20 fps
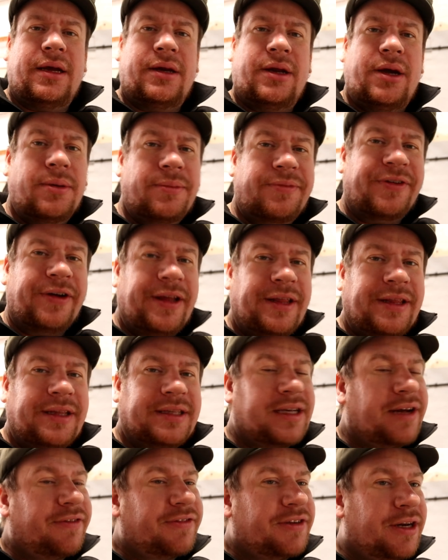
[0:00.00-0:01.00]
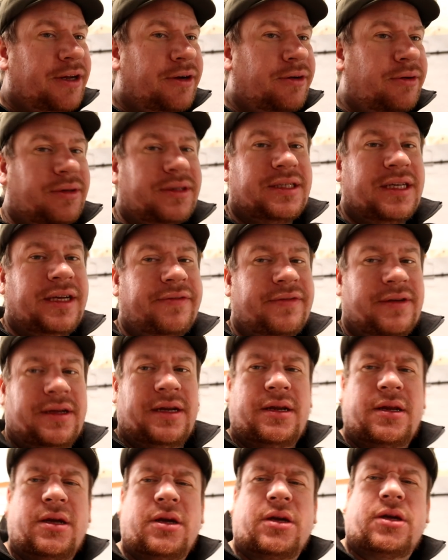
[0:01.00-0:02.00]
and hopefully this afternoon, this evening,
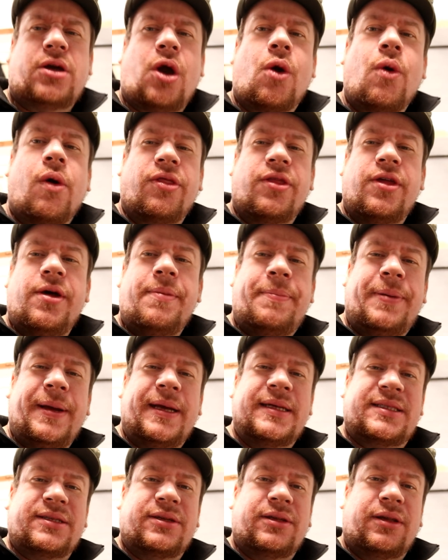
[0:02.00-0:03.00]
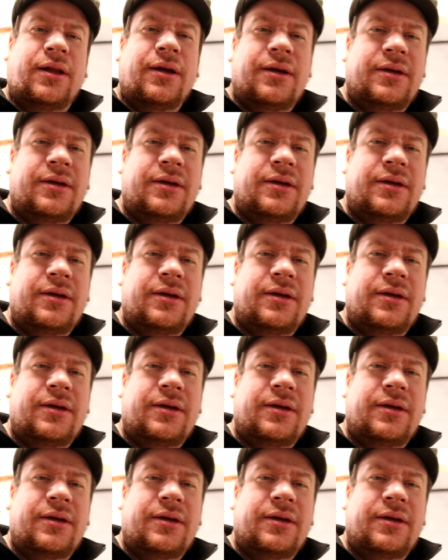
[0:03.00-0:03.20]
go on the pizzle.